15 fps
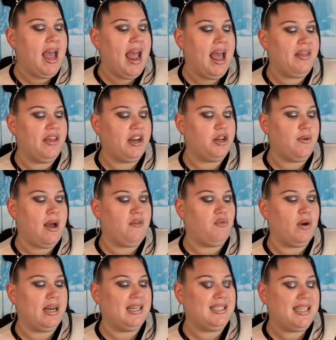And then you have
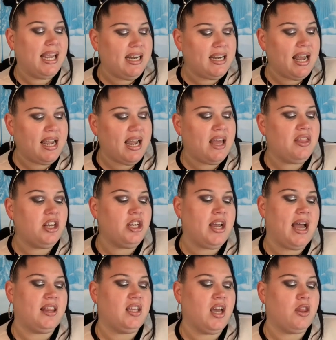one in Date Night, and then you
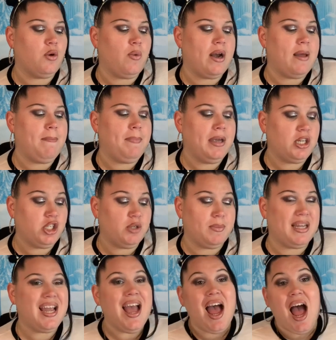have the other one in Pinch
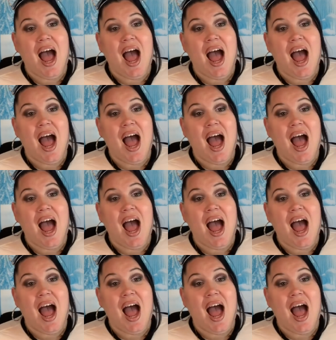Me.